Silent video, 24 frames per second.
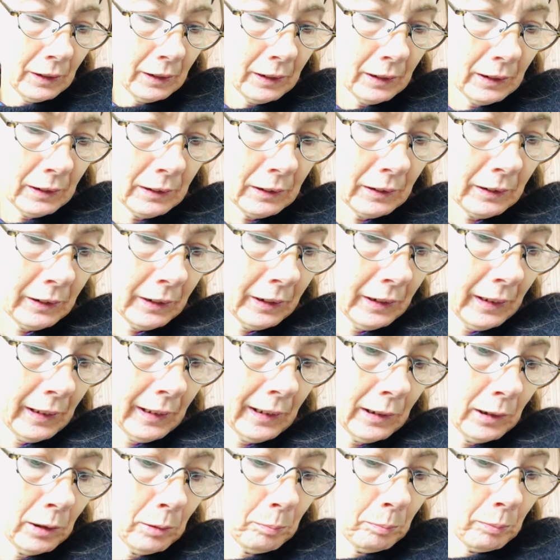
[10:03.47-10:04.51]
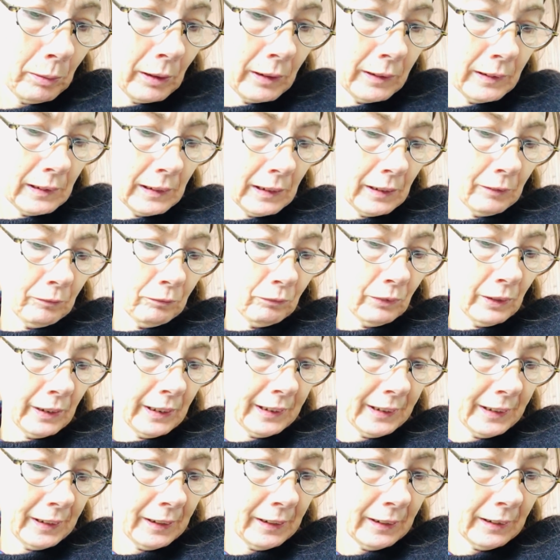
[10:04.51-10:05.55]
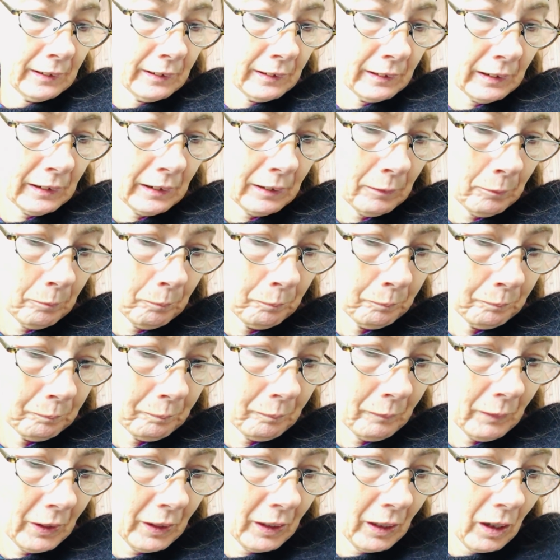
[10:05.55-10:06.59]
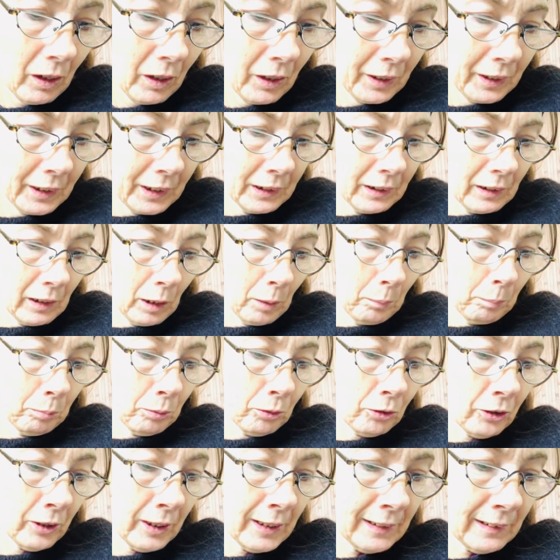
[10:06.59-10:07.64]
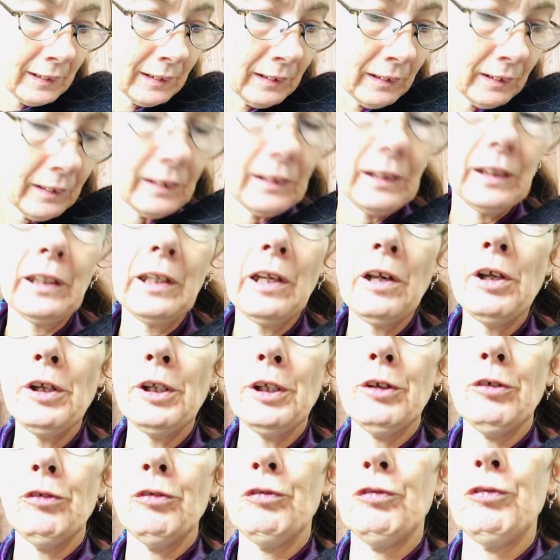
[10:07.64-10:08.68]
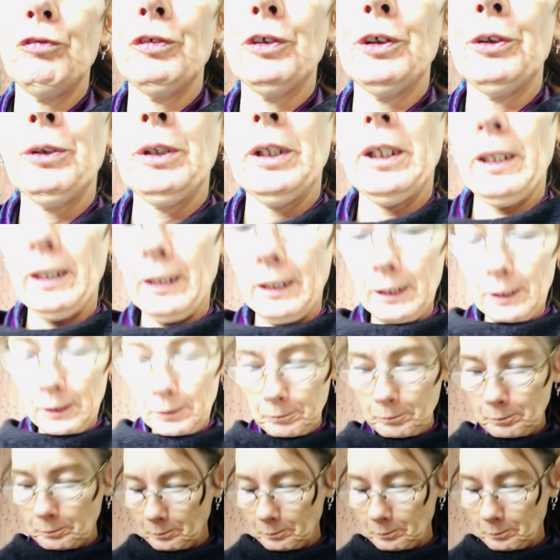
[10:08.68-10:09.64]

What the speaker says: it can help us get ready to guide our present life, okay?